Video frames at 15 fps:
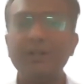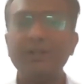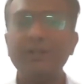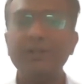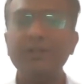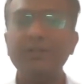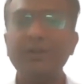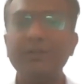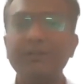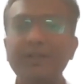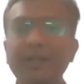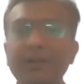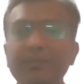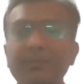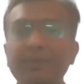Think of
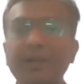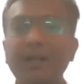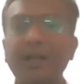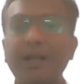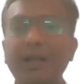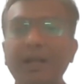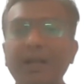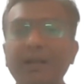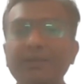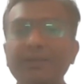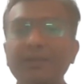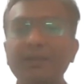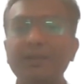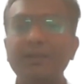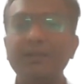them
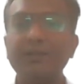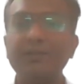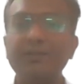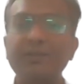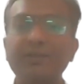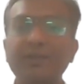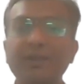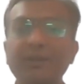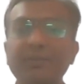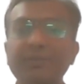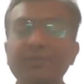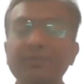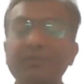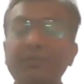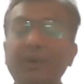as the
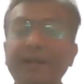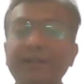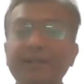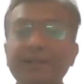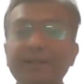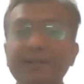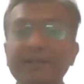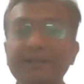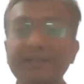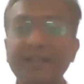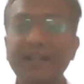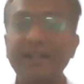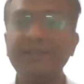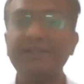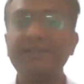system's vital
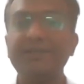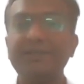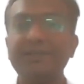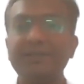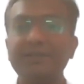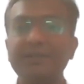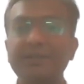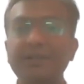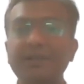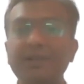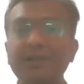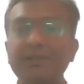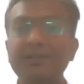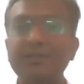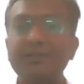signs.
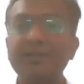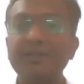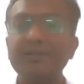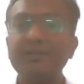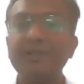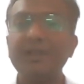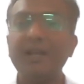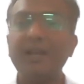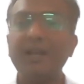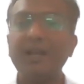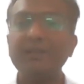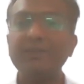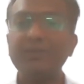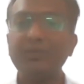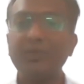Just
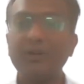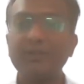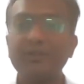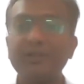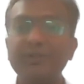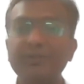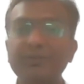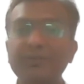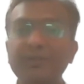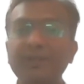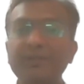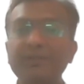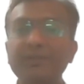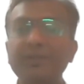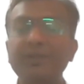as the doctor
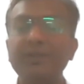uses